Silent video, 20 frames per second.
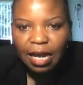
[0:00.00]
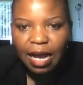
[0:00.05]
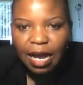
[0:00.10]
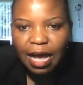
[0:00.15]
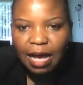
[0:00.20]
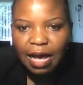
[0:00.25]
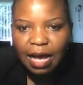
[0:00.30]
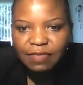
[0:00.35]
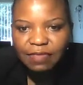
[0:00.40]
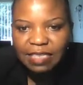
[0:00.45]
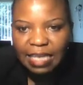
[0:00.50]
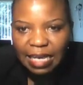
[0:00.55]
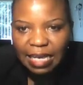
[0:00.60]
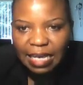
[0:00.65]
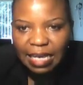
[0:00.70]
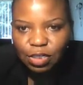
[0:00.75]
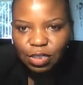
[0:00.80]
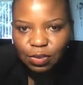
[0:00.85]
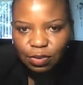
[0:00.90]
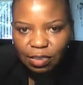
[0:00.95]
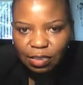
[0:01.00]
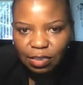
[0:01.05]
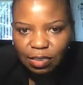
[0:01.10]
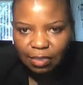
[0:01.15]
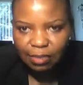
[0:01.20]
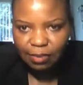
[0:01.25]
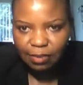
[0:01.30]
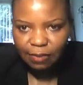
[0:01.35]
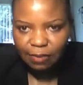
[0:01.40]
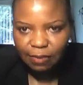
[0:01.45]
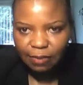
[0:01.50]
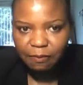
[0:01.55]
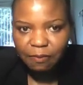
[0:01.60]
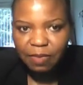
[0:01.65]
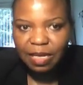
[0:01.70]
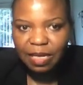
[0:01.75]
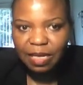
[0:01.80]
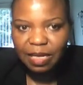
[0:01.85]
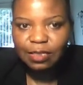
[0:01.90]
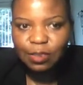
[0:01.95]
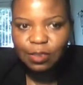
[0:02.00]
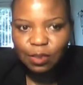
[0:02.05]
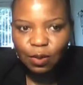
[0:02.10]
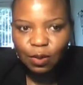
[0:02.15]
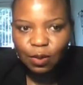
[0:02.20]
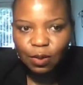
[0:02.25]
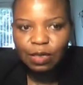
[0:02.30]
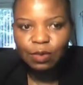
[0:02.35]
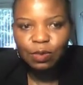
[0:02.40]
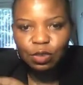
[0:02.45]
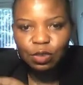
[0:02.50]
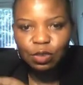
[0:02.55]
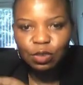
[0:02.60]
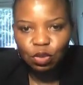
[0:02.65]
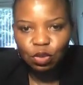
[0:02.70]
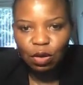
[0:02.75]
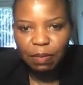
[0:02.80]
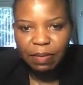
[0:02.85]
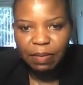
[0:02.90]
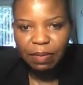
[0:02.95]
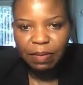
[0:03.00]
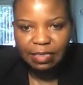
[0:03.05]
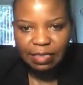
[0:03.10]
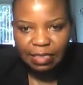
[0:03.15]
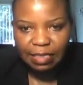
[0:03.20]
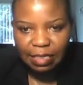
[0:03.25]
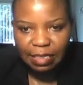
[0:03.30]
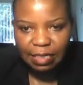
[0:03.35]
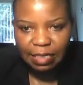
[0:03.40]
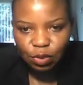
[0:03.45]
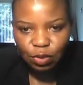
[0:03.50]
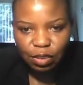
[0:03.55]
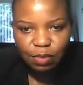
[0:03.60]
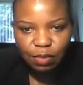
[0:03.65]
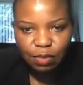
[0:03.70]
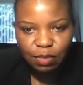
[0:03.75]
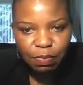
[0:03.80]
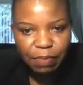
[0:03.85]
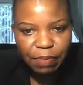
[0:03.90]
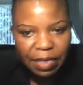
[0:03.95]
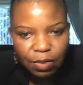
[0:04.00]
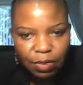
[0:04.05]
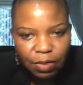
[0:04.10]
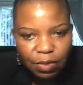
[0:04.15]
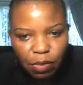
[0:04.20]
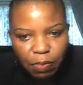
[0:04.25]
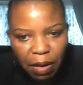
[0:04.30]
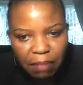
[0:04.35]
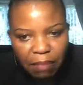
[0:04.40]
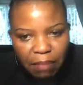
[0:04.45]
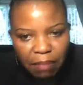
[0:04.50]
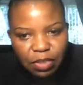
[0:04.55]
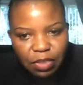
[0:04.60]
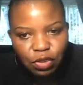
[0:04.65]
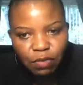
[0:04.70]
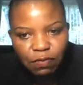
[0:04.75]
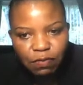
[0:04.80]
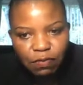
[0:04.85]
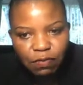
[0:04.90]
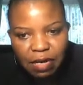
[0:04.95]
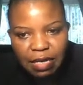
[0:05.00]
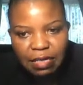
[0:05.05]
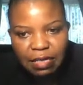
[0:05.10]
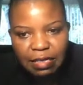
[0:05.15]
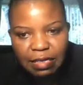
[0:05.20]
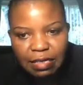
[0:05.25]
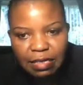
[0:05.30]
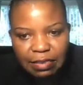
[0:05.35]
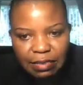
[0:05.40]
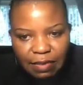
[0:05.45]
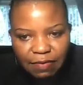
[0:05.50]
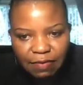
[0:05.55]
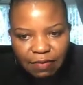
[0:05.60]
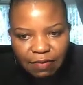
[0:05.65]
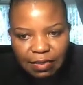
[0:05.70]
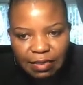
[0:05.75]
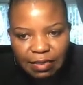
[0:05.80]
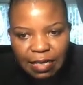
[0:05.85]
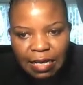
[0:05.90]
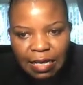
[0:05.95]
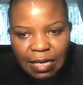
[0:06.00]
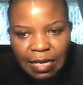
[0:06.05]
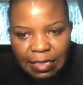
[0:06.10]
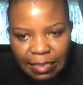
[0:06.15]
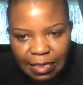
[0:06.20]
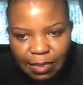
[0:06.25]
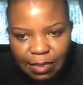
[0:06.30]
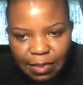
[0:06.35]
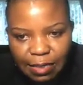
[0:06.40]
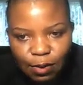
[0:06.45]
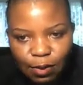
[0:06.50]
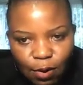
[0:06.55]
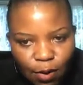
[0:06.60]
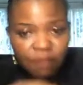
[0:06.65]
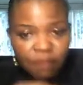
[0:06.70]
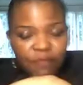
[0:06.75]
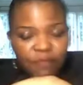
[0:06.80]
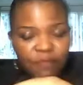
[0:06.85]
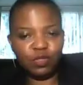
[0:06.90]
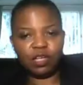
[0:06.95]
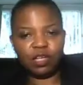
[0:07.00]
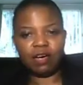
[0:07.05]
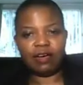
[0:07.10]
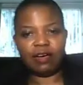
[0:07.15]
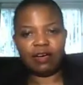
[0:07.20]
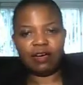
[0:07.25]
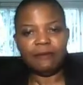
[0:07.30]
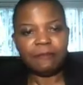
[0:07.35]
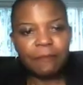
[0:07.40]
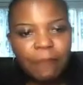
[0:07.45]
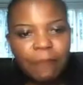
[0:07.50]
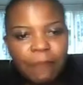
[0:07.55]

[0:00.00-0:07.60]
I have scheduled it, and so it will show up as a schedule. This pin will publish on Friday the 17th of July.